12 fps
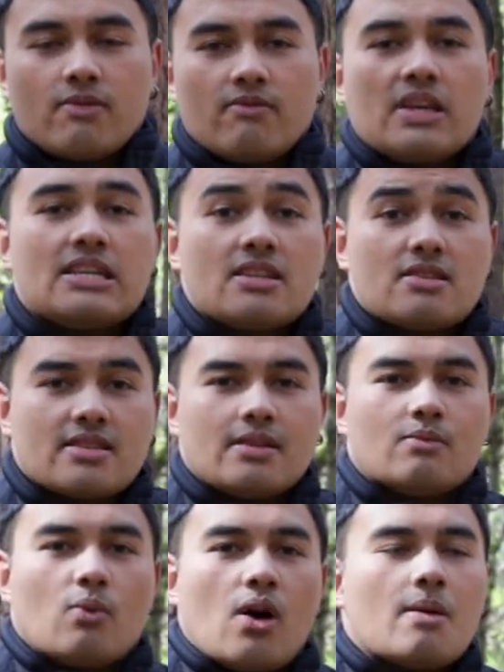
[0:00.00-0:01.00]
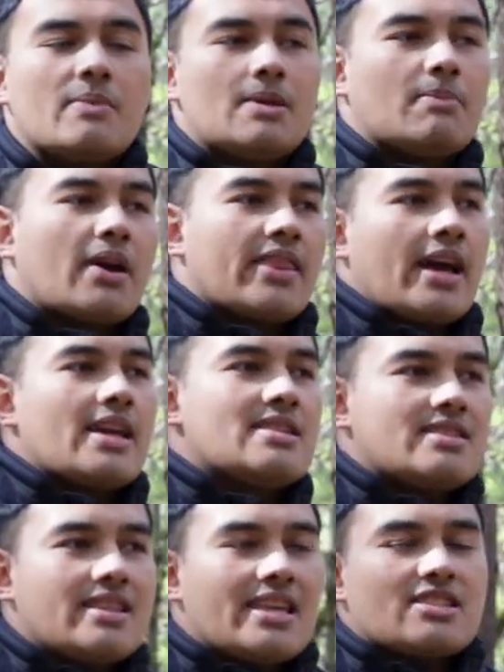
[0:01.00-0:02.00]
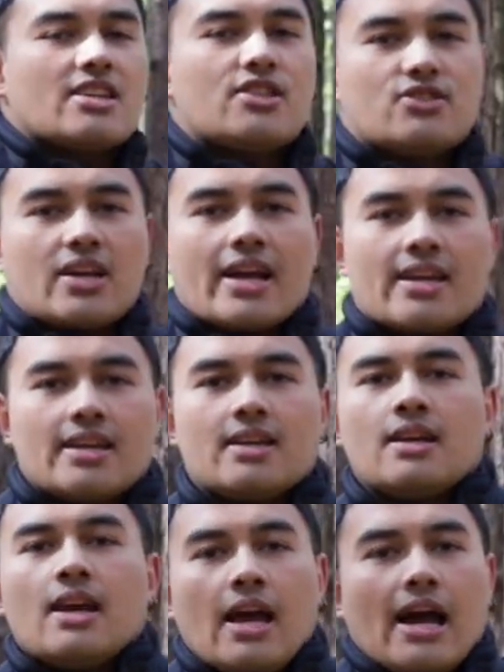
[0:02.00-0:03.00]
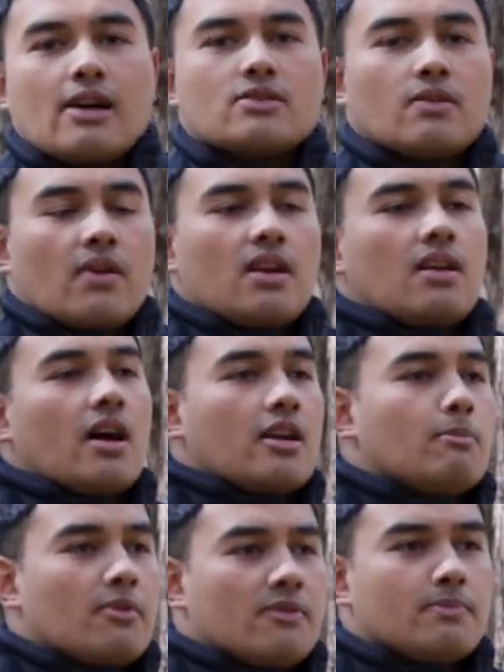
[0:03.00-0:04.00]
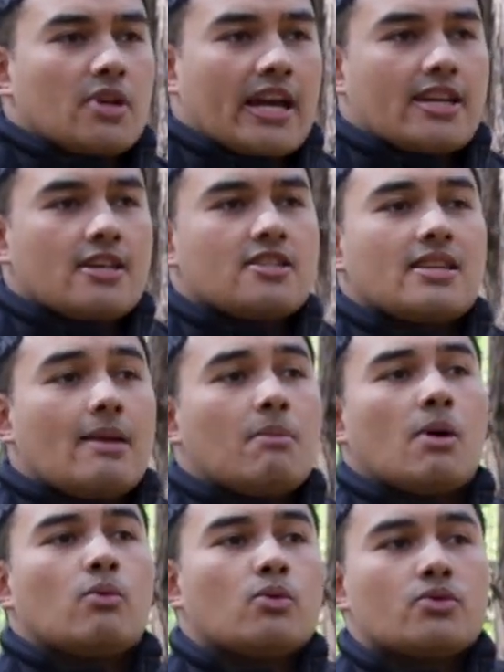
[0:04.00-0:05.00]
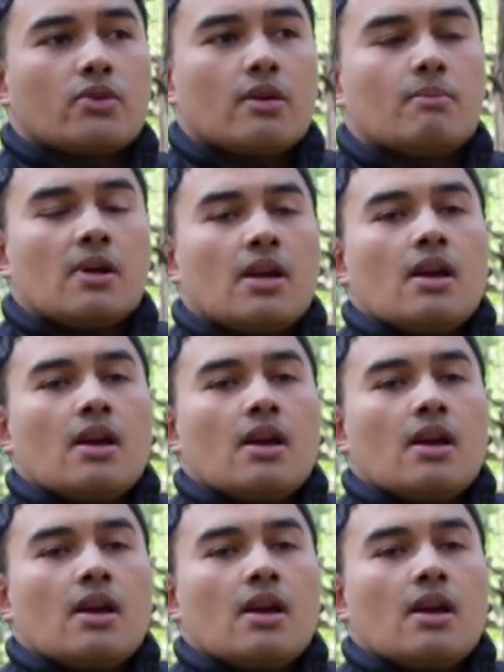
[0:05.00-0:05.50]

convenience, and what I mean by that is this a jacket out of a lineup of jackets in my wardrobe?